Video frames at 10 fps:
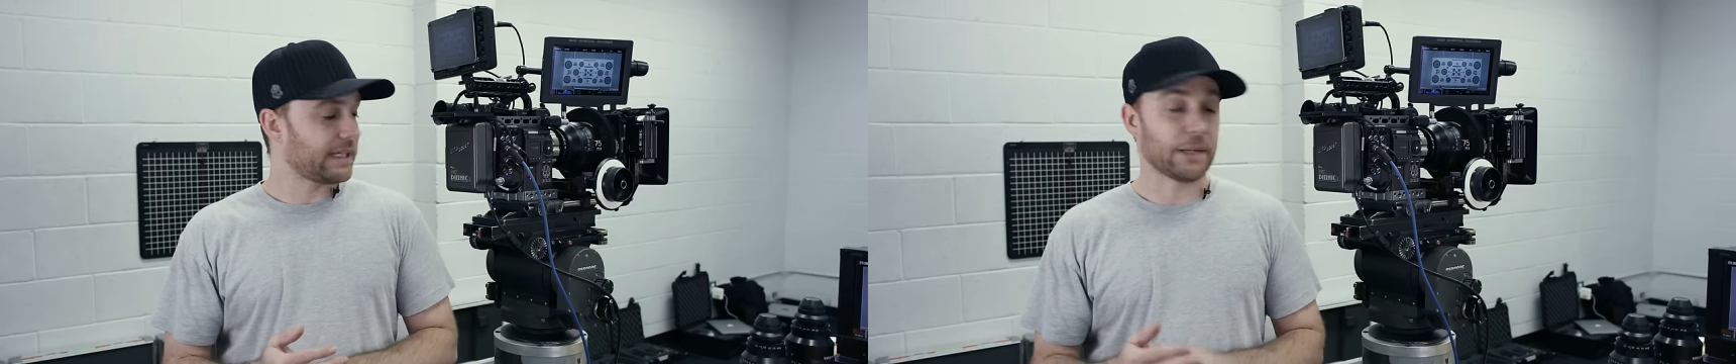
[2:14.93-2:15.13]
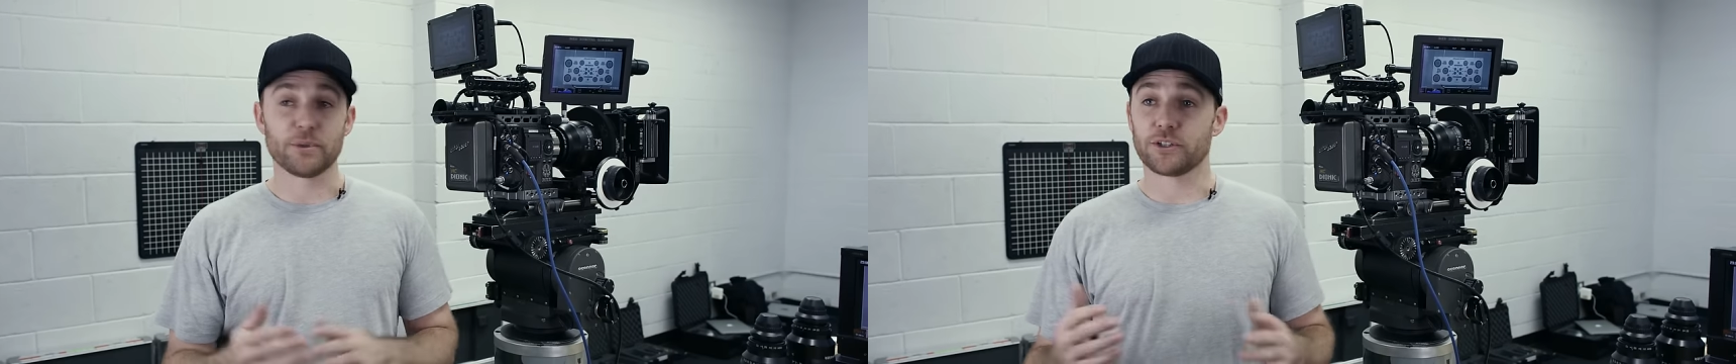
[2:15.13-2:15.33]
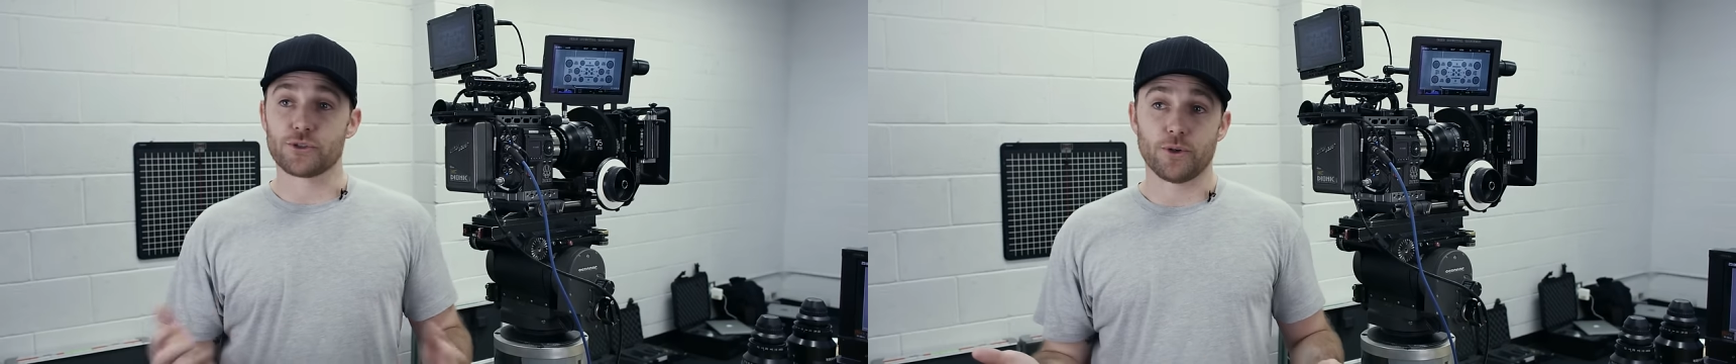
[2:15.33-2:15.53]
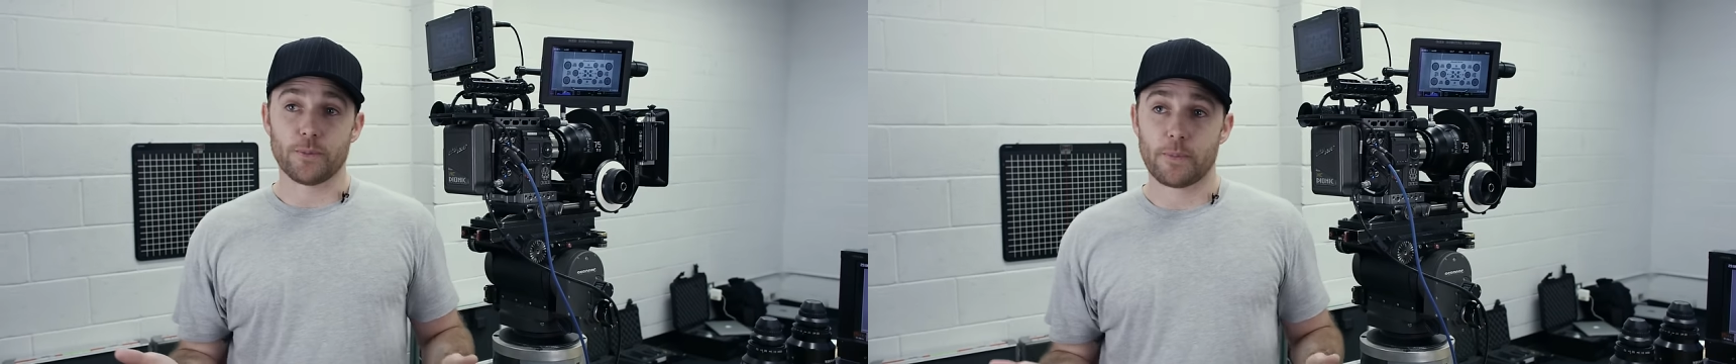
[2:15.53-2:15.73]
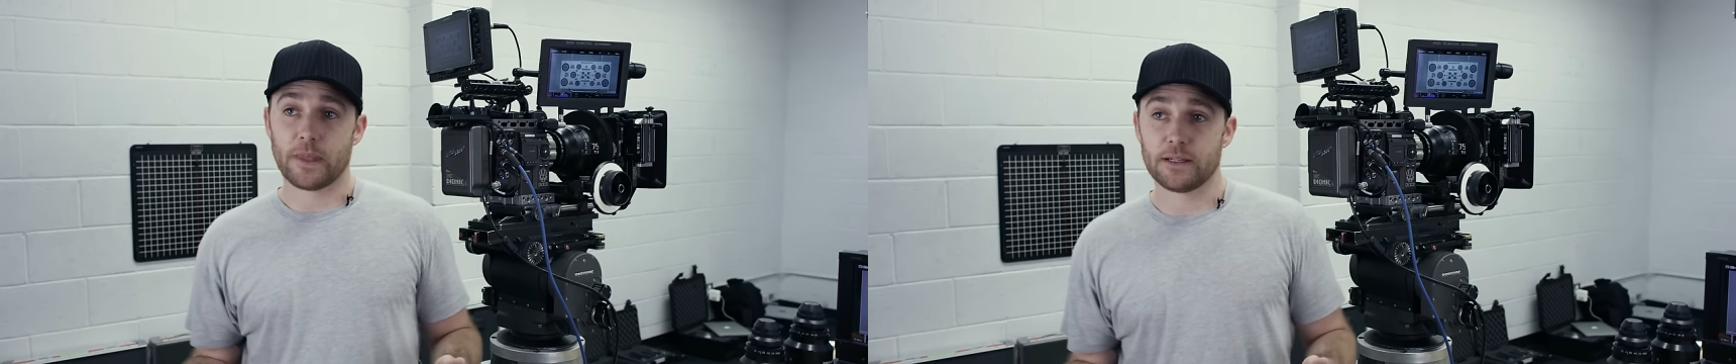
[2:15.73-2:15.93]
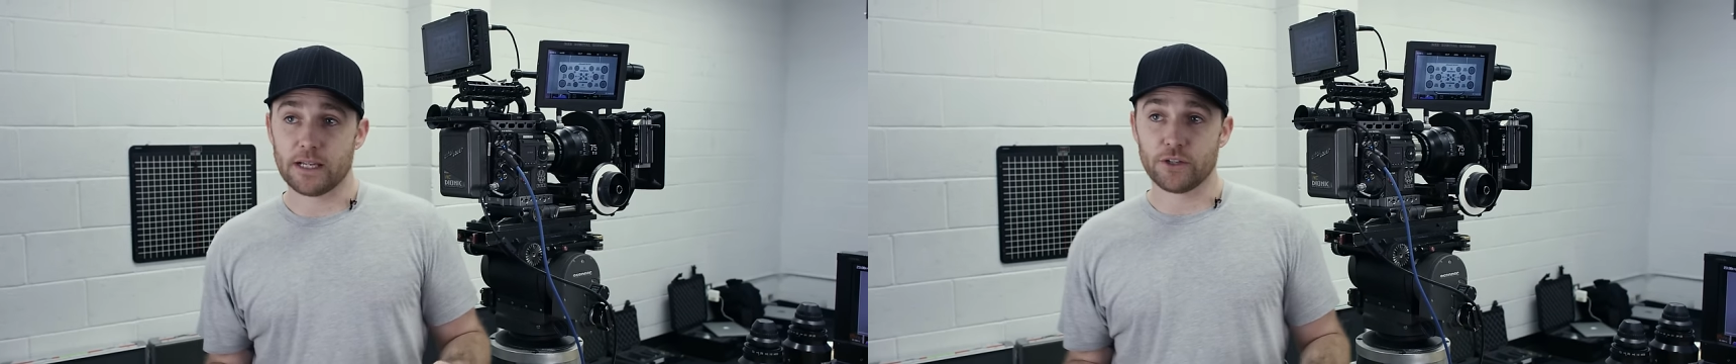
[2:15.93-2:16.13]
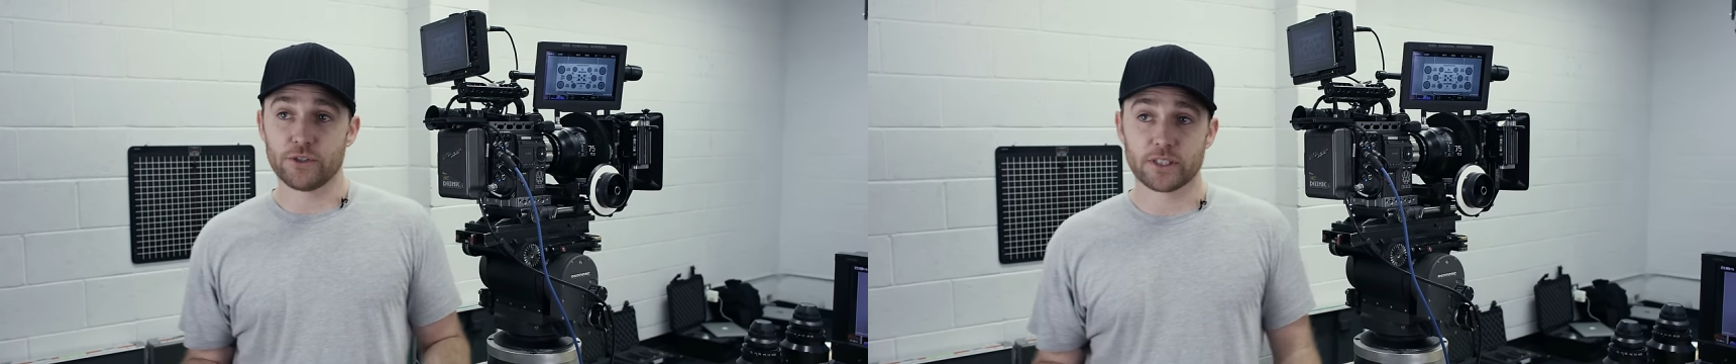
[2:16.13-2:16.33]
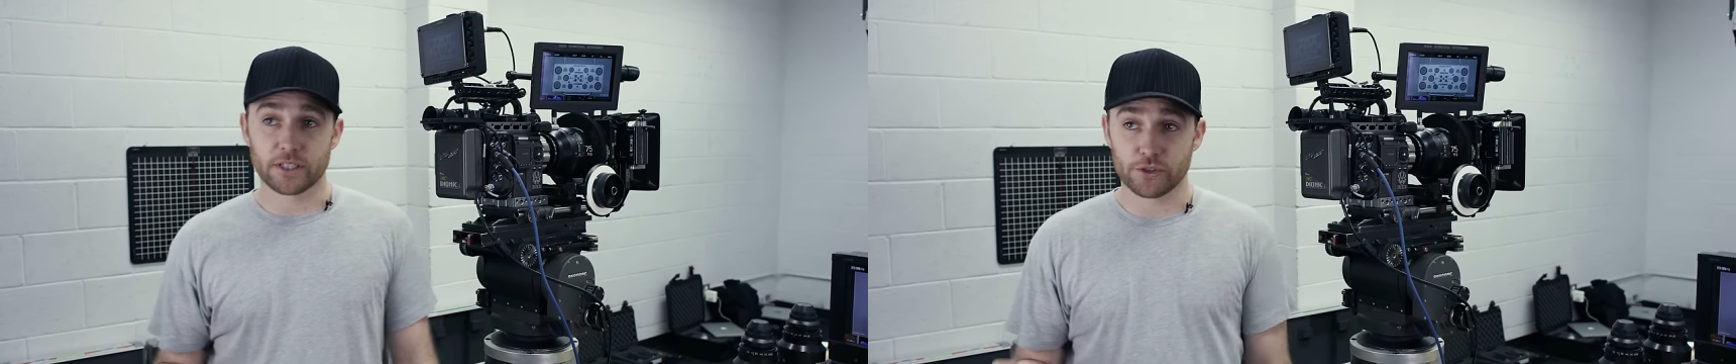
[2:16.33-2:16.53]
Camera control. Now
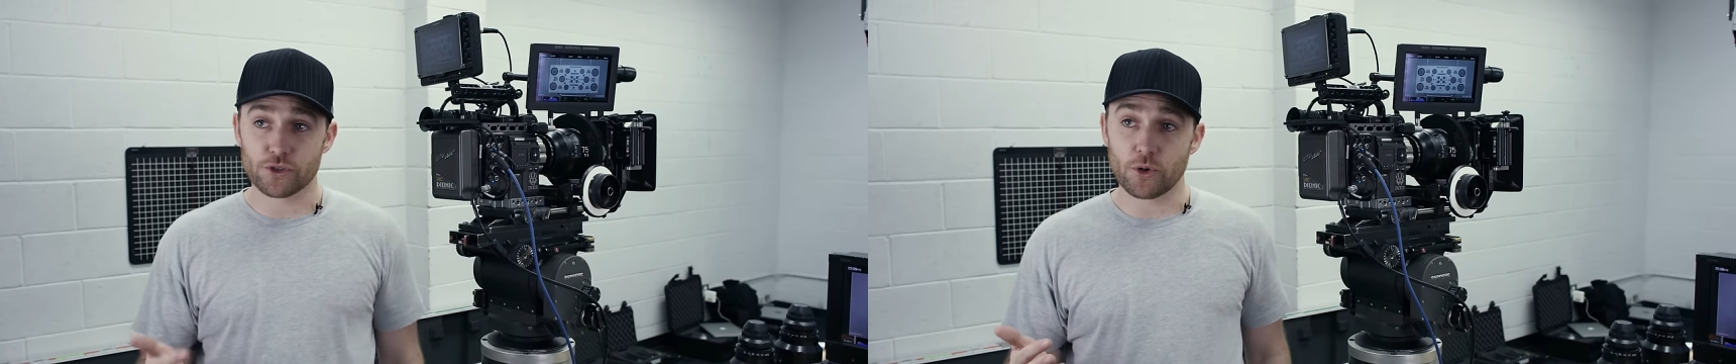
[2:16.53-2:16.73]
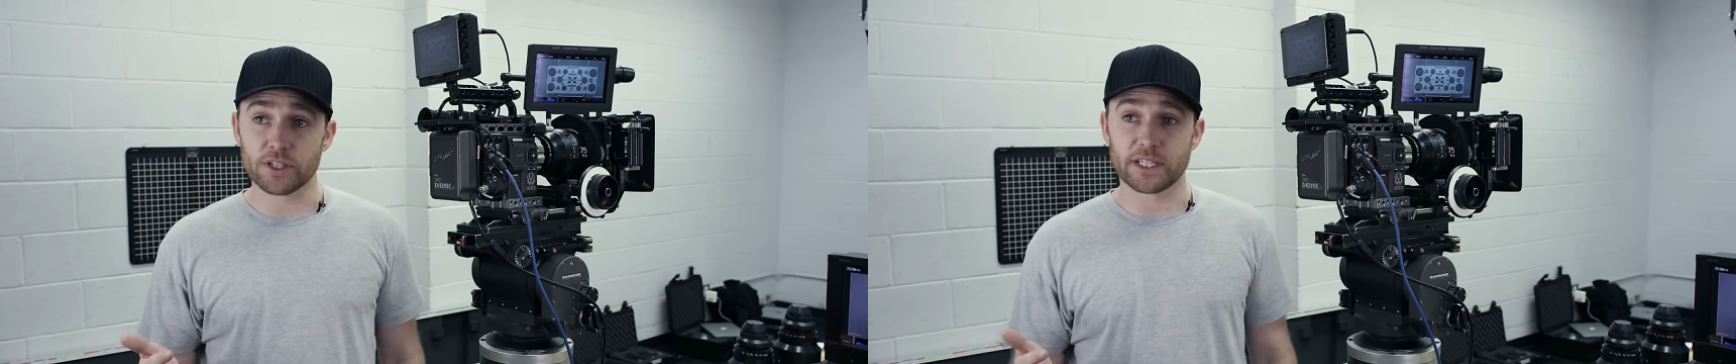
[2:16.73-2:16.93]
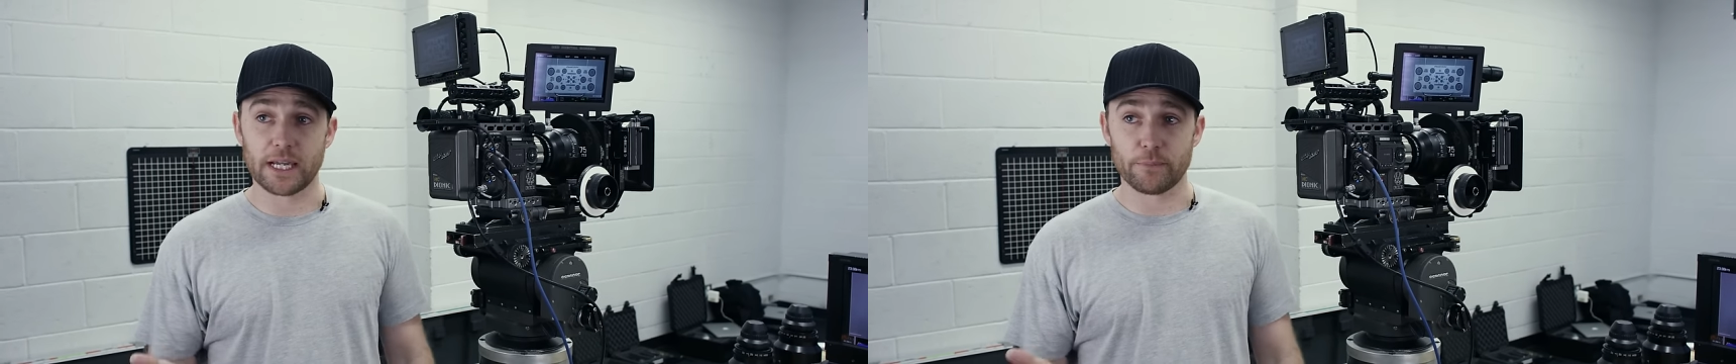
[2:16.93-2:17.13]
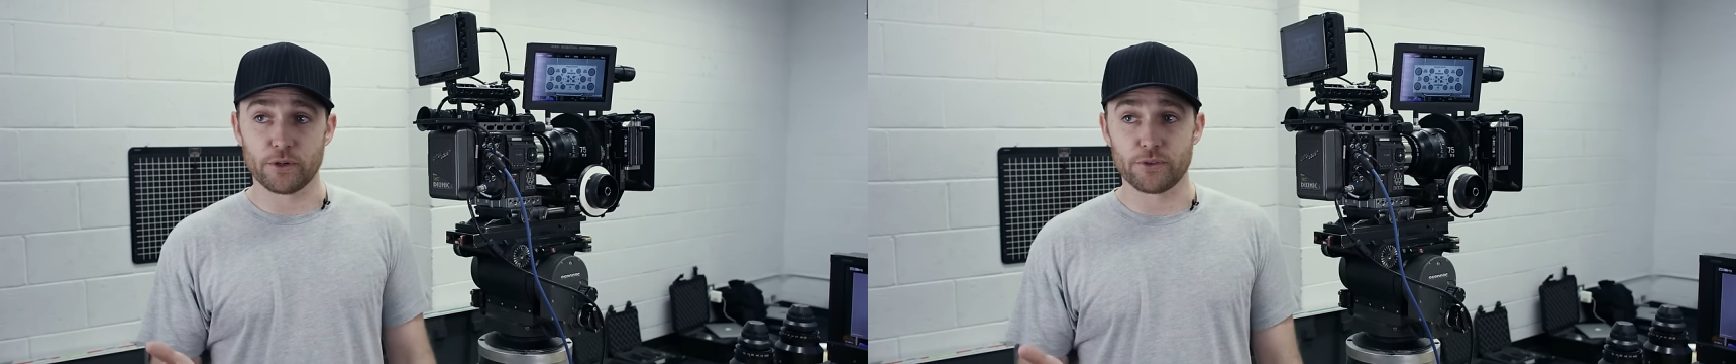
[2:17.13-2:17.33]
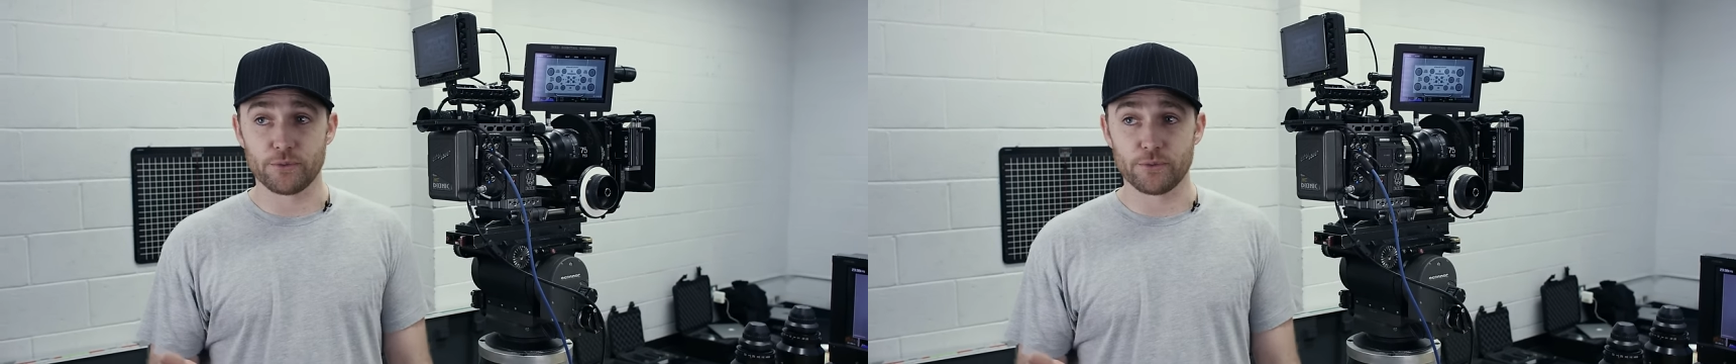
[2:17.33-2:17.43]
you can control the camera